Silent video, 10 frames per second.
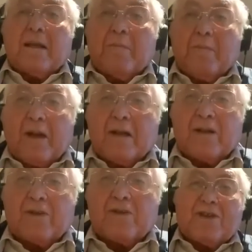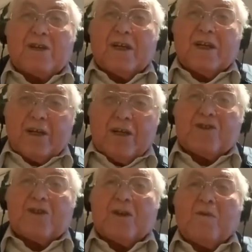from Polish
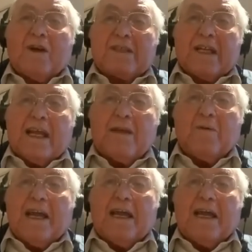Christian ones, and anyway,